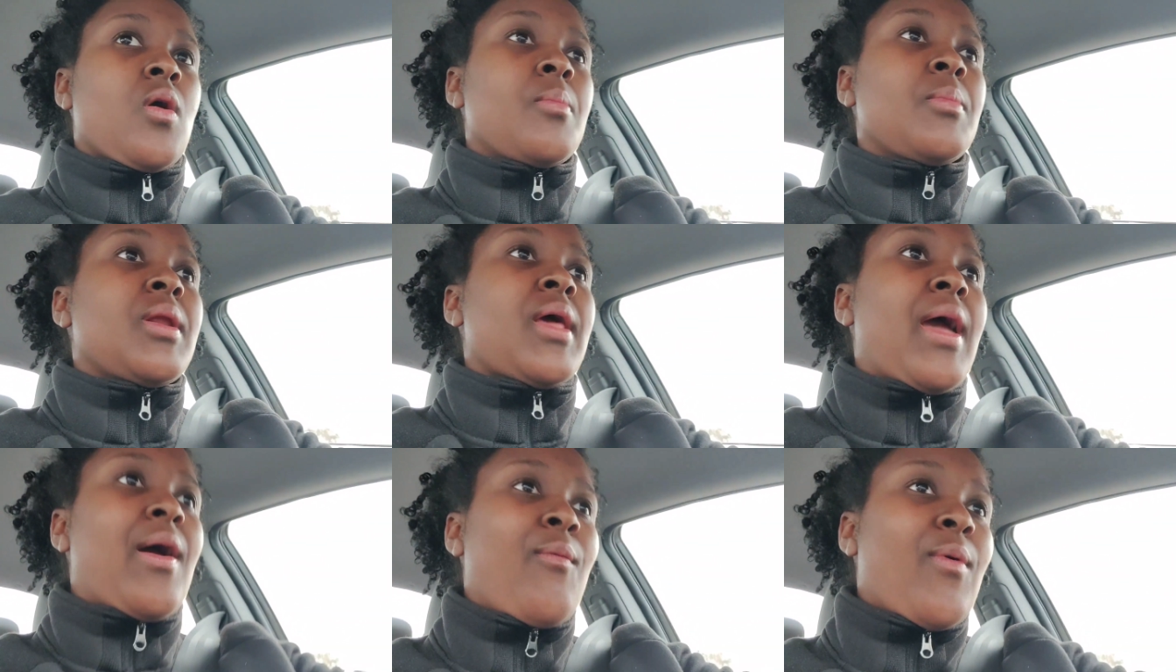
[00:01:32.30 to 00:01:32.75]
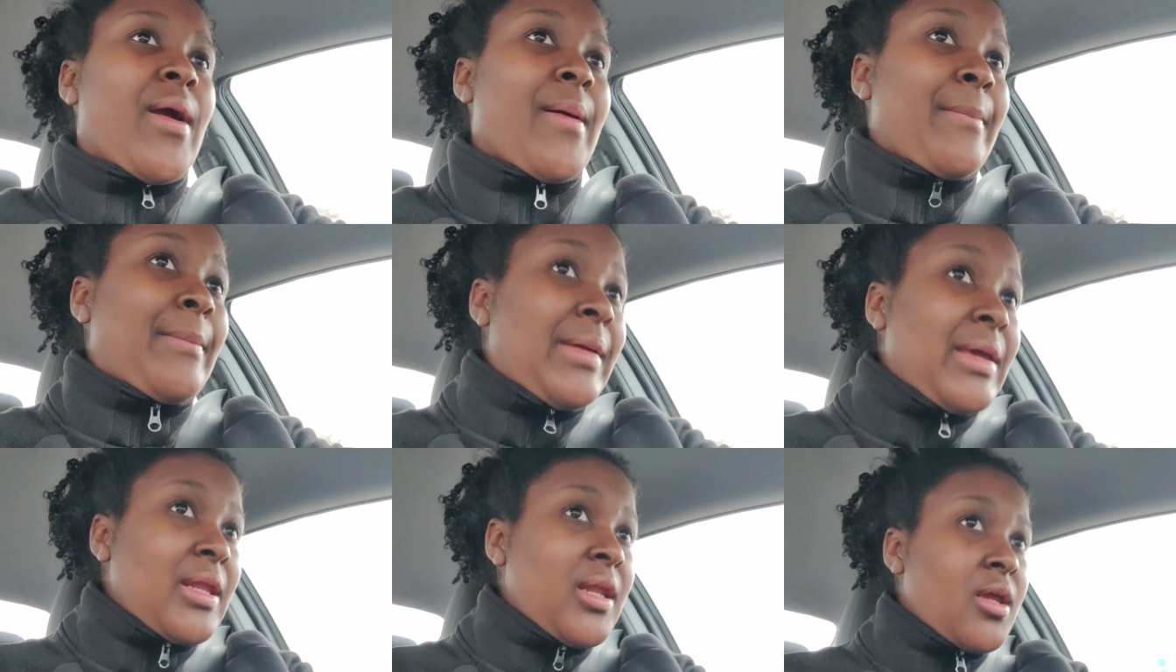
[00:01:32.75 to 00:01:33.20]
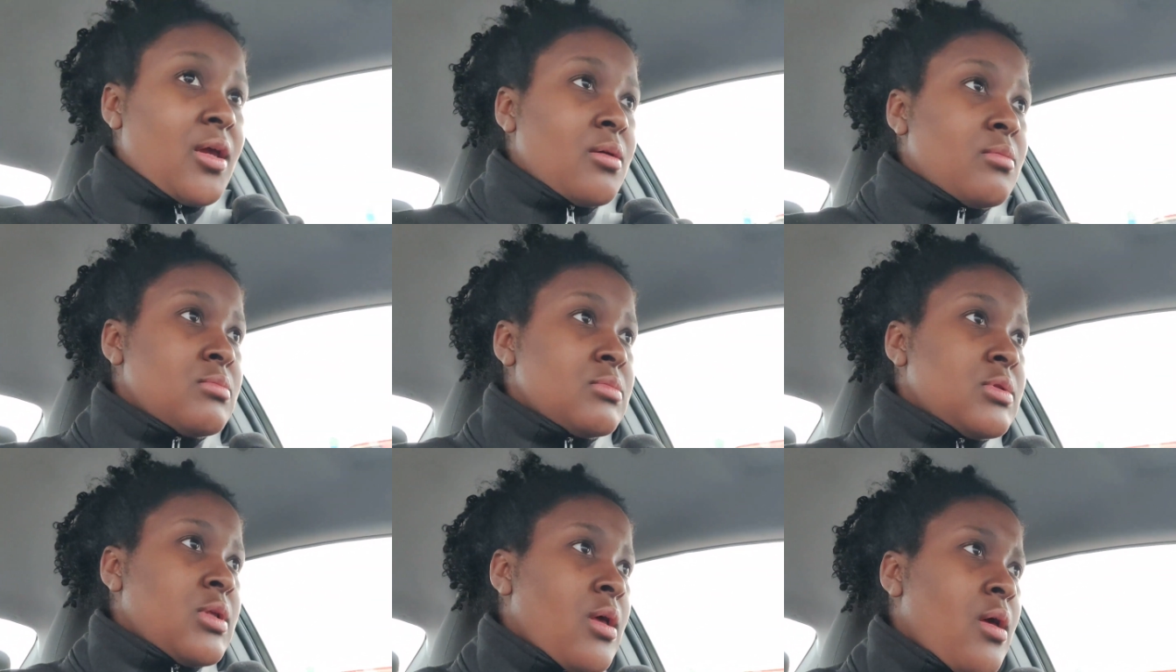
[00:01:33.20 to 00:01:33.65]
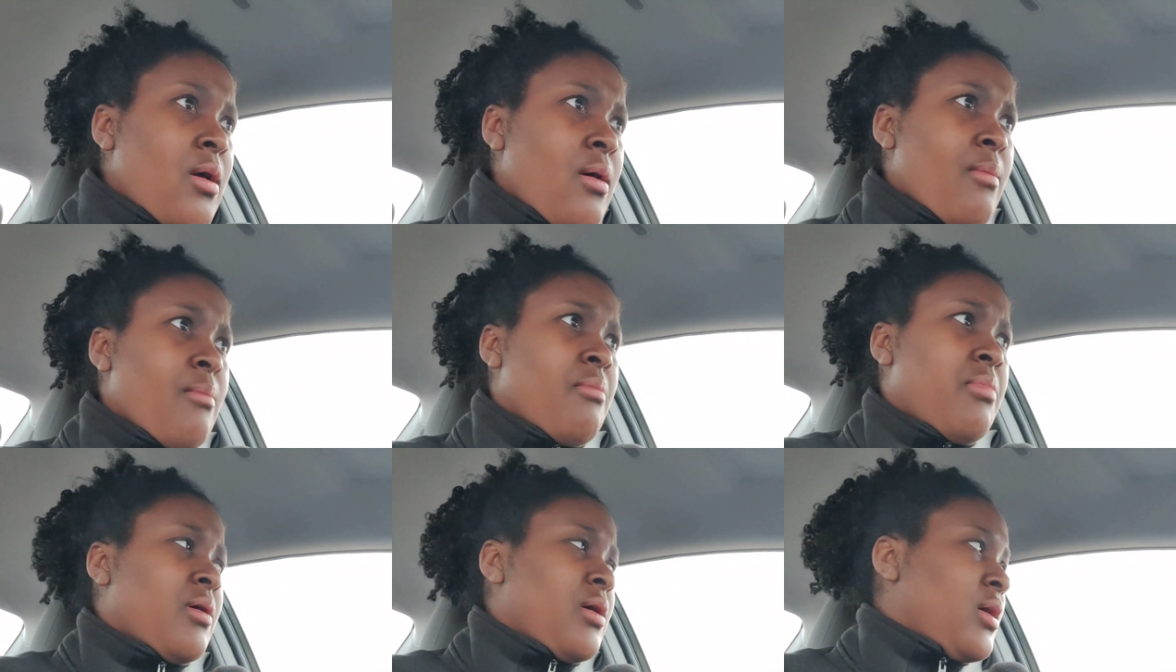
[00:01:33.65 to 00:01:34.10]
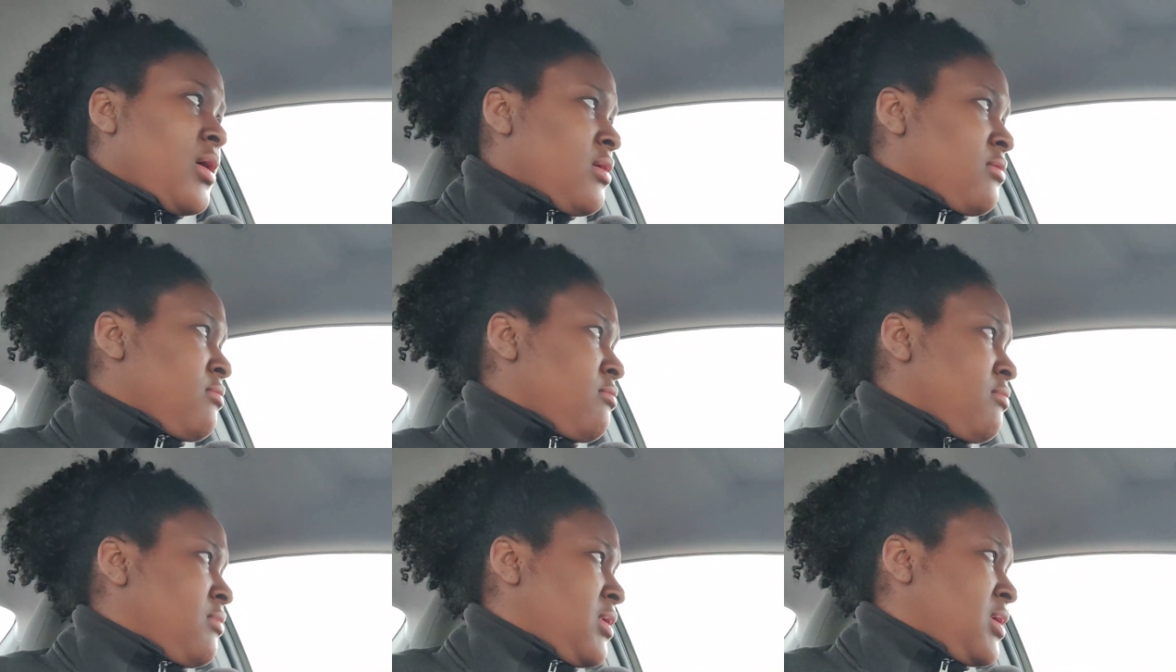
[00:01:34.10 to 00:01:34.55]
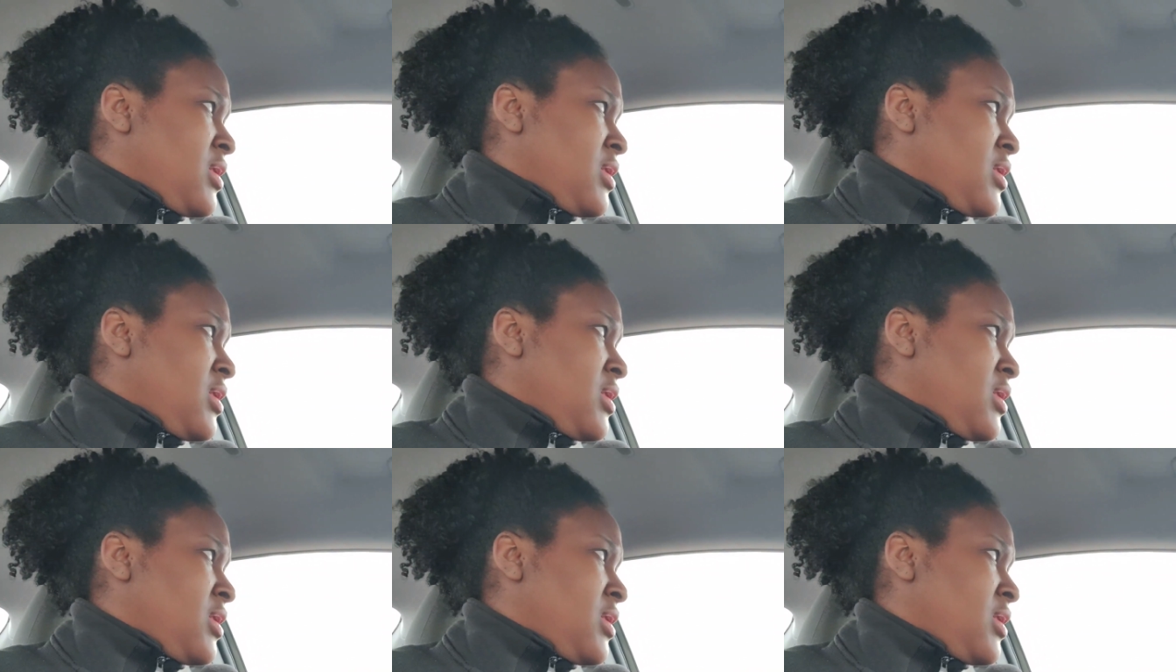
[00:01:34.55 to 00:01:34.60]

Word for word: Normally I wear mediums but